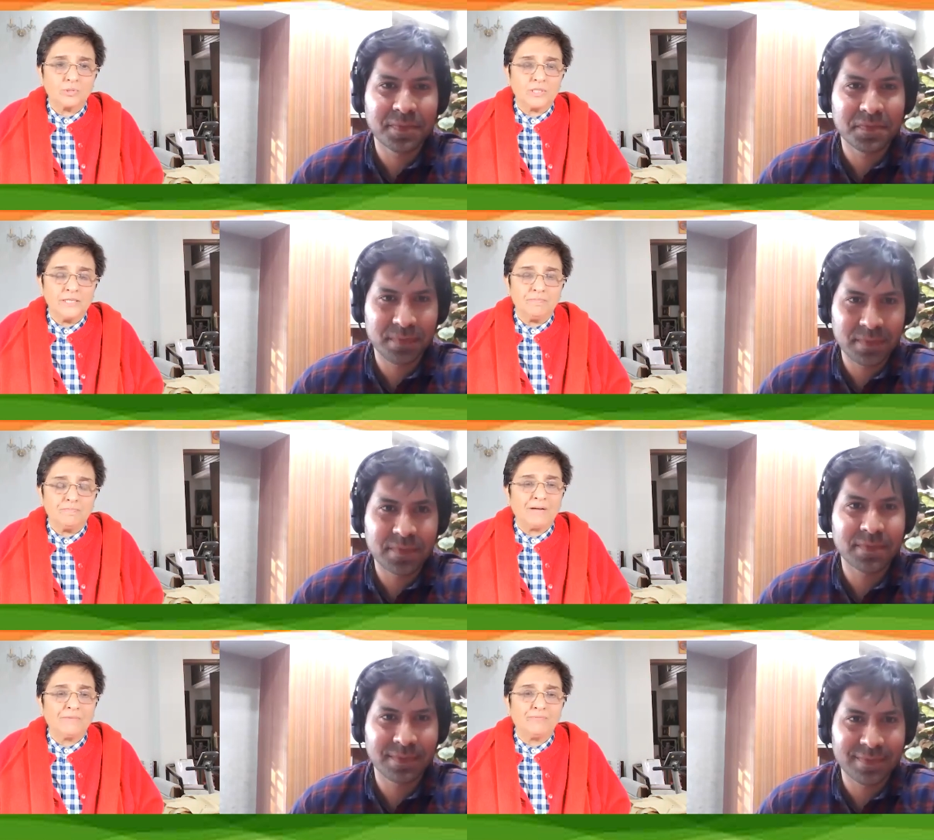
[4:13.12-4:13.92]
Speaker 1: to sleep.
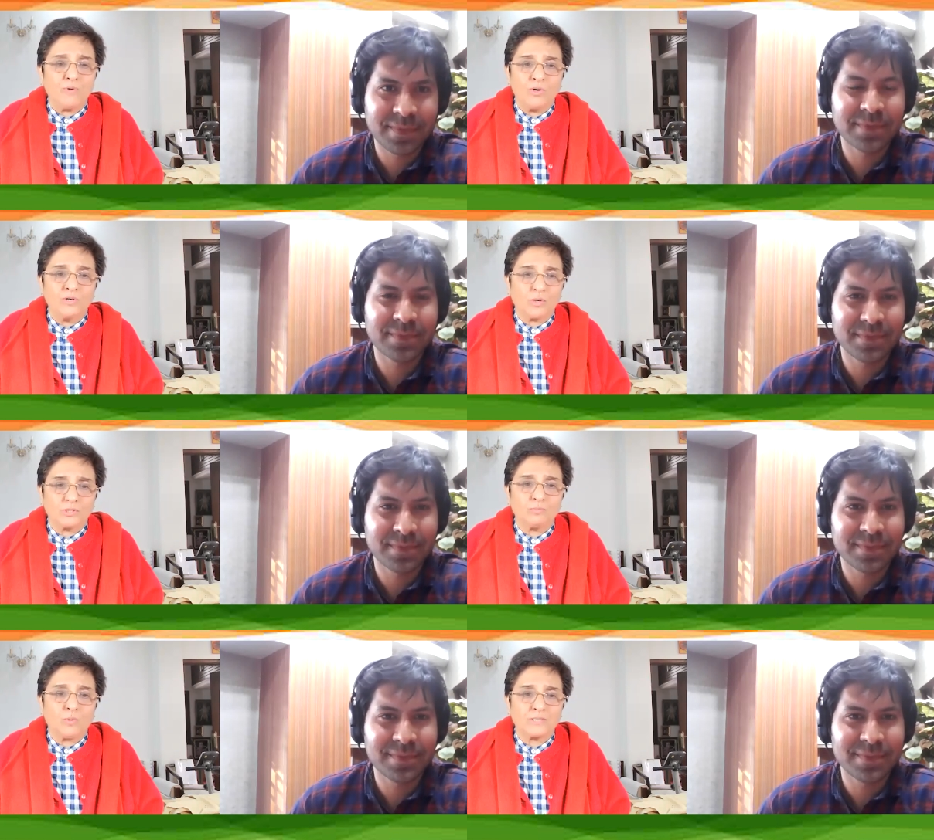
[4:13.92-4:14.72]
My phone
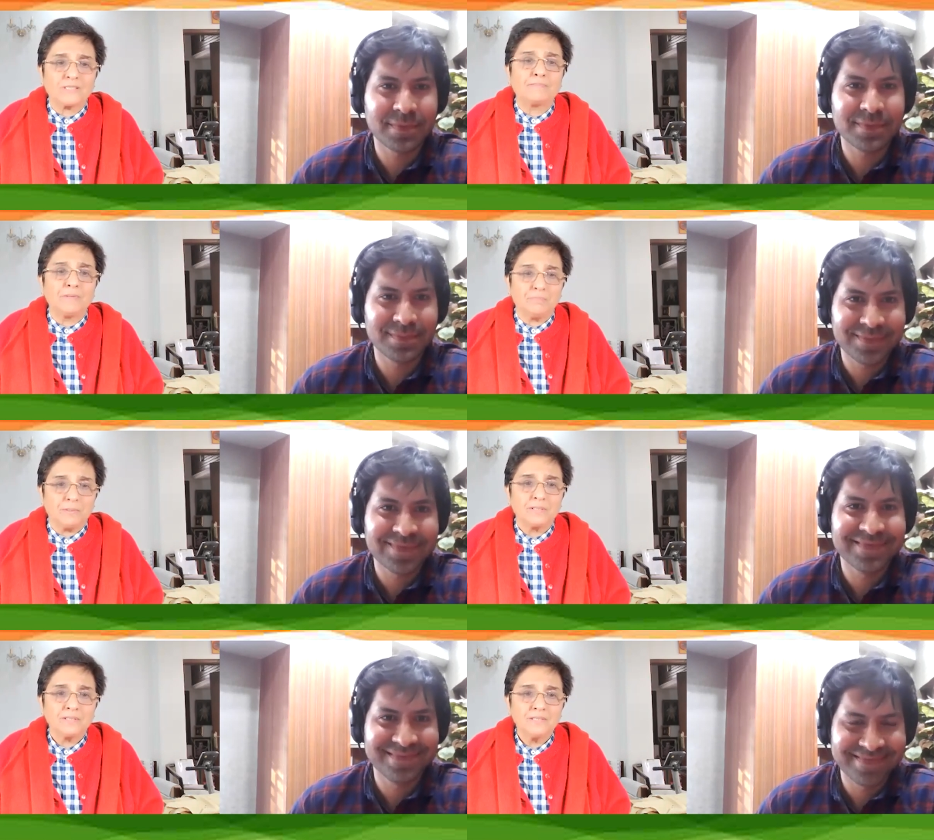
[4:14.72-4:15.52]
was a WhatsApp
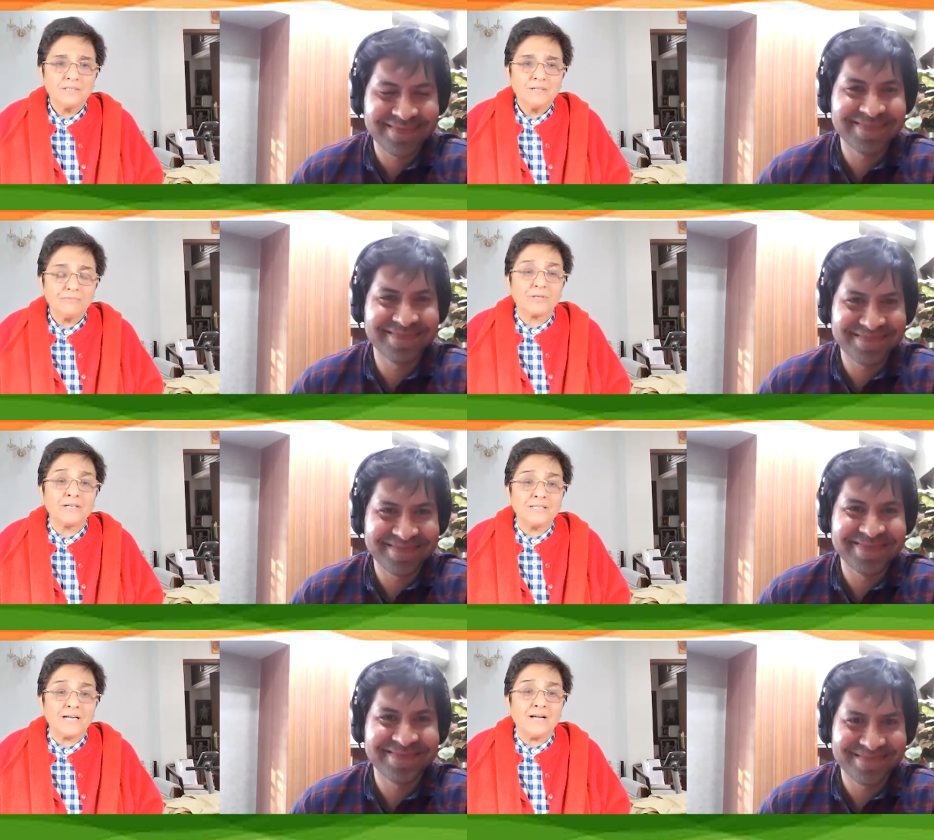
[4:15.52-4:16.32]
number for
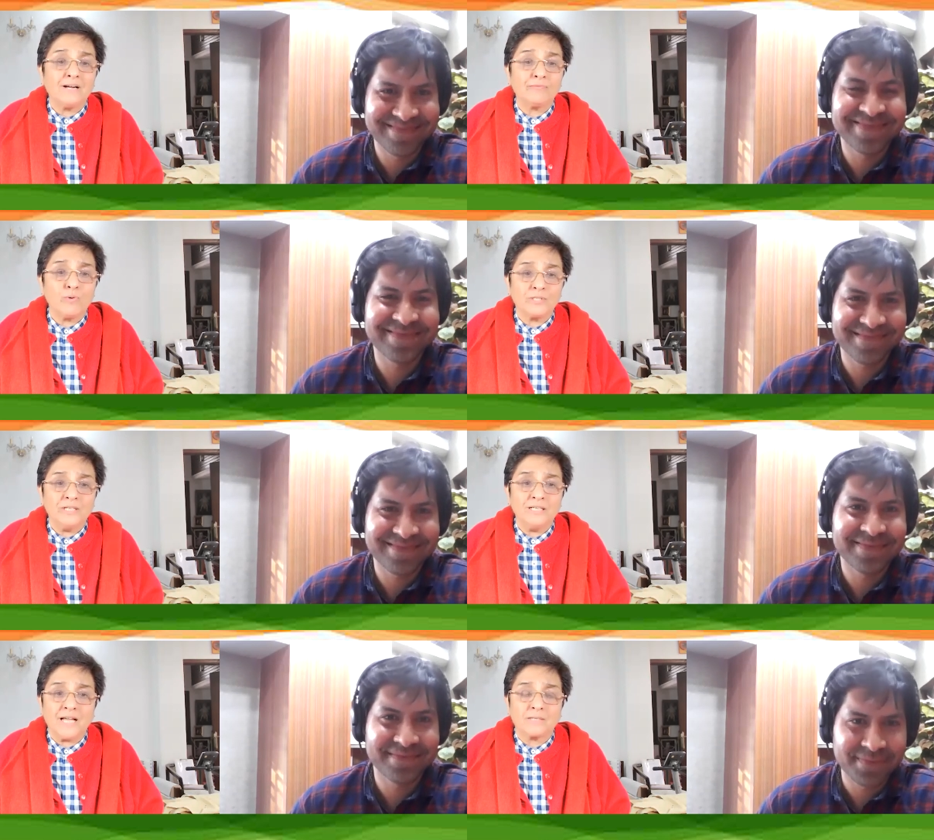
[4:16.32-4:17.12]
entire
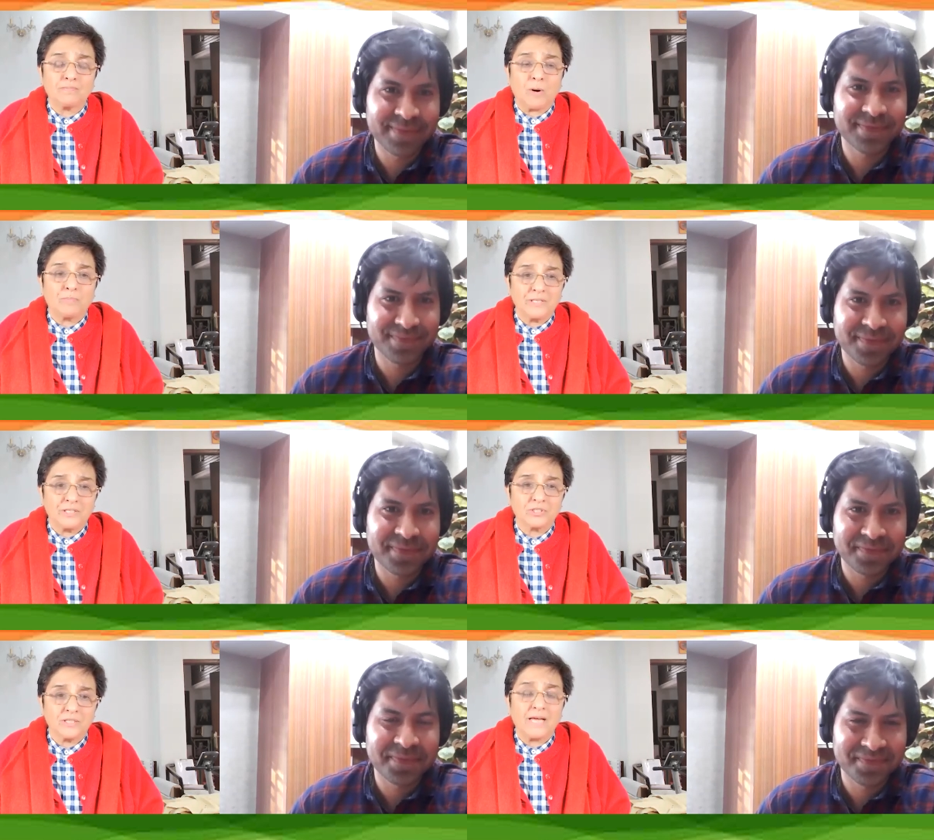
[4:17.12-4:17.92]
14 lakh
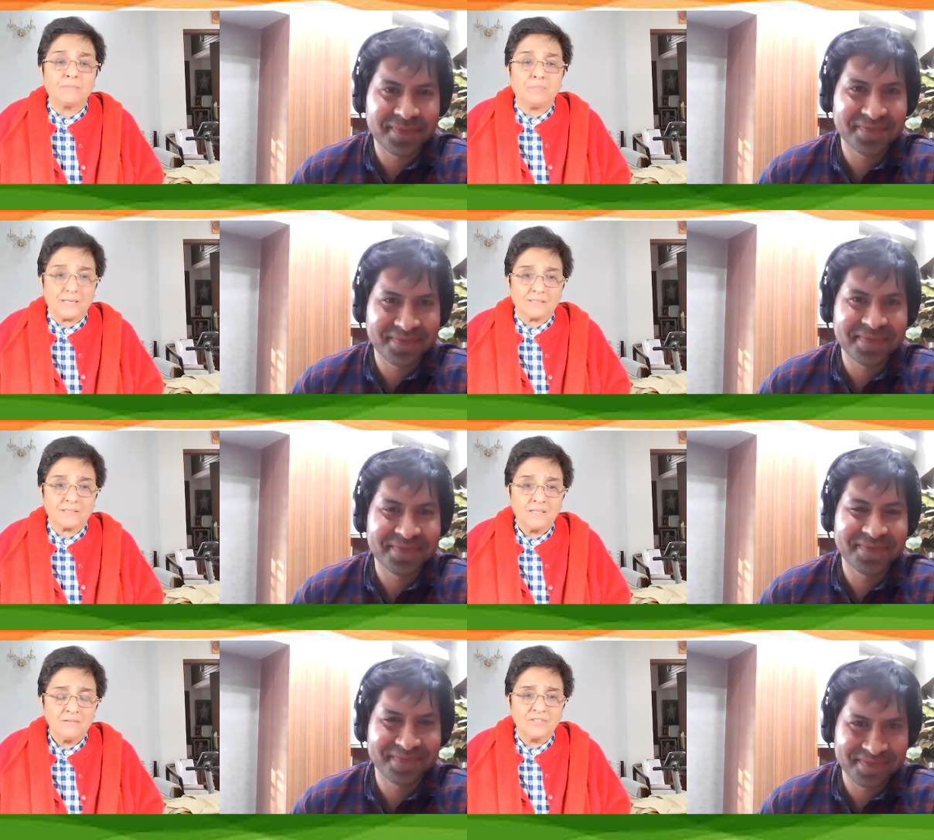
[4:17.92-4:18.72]
population and plus
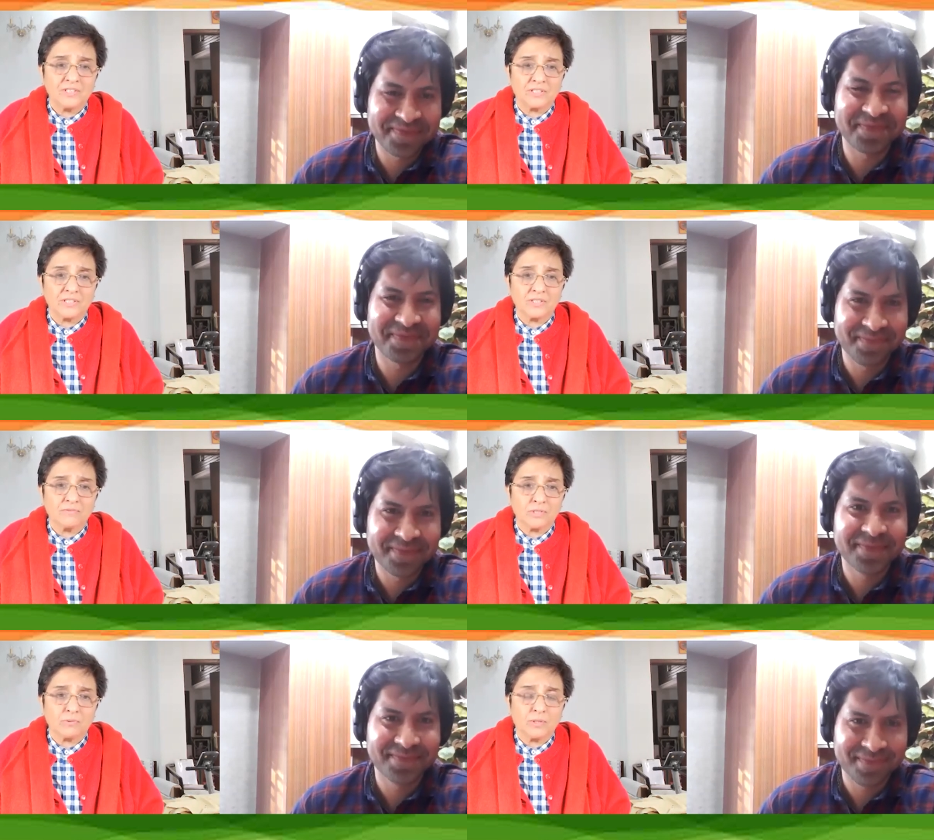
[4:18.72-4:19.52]
visitors
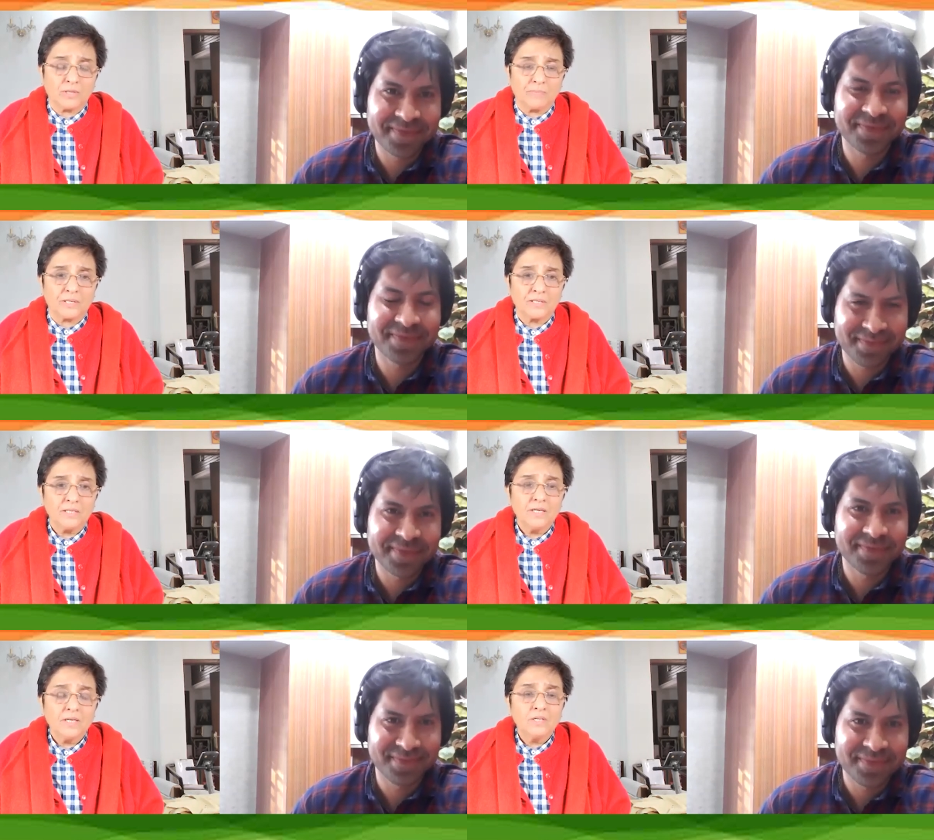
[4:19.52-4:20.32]
which were coming.
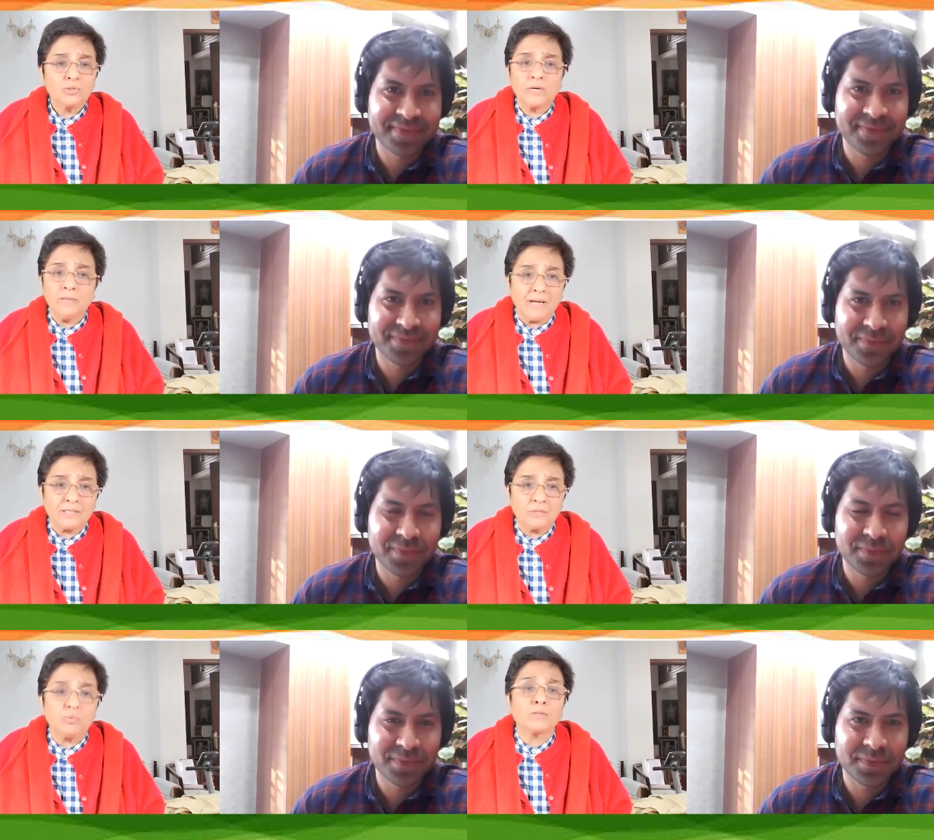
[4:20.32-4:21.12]
So
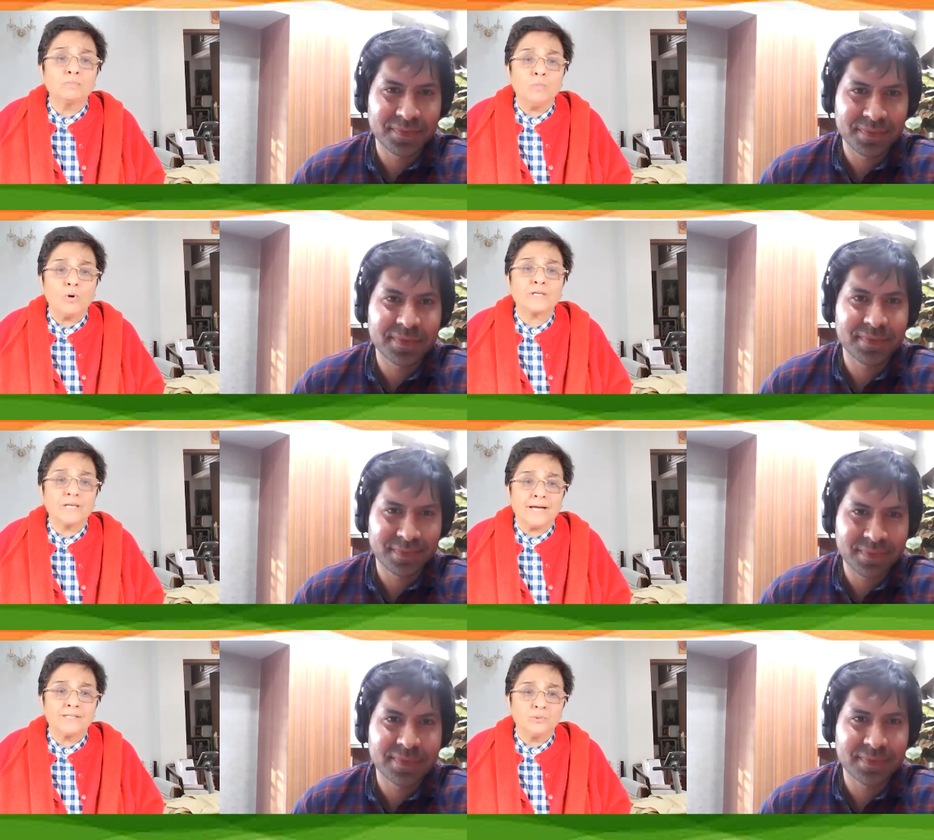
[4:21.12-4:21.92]
imagine what more
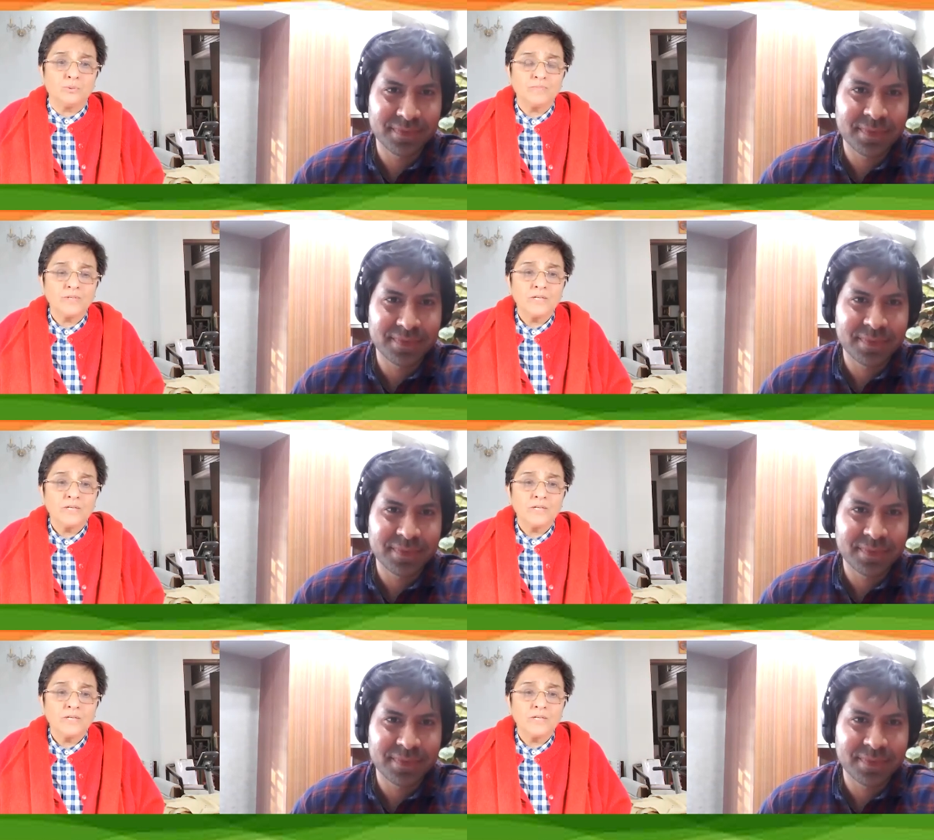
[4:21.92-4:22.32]
can I do?